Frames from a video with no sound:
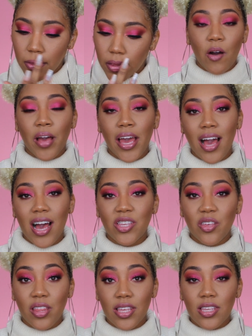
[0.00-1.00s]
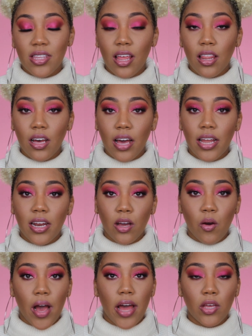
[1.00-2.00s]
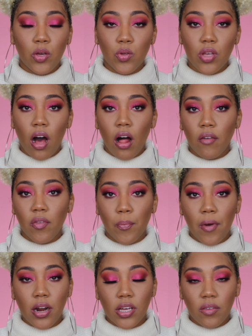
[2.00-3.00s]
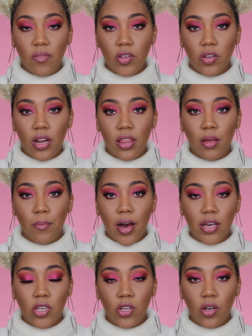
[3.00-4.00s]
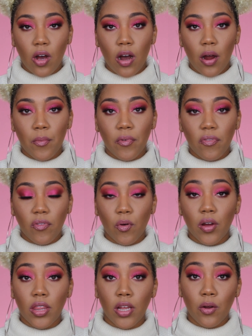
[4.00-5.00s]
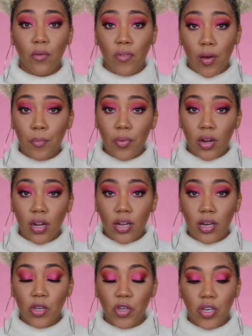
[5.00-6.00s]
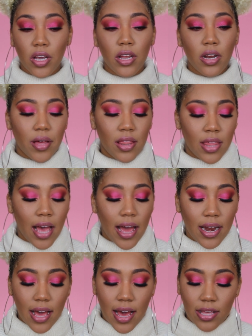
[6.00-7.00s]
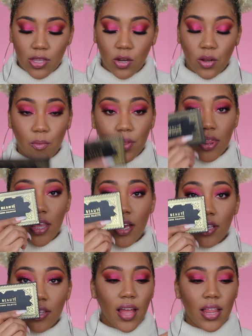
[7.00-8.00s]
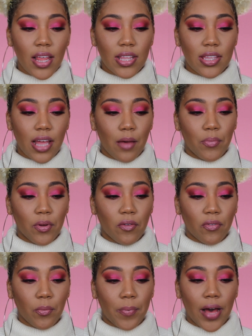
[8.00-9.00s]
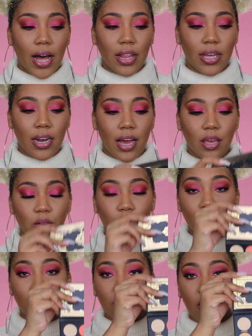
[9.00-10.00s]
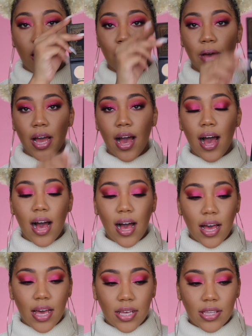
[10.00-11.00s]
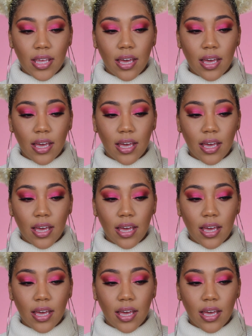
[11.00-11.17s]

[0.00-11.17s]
Okay guys, so this is the look. I did go ahead and use all of the products featured in the Boxycharm for the November edition. That has to do with this, and that's that beautiful palette I used on my eyes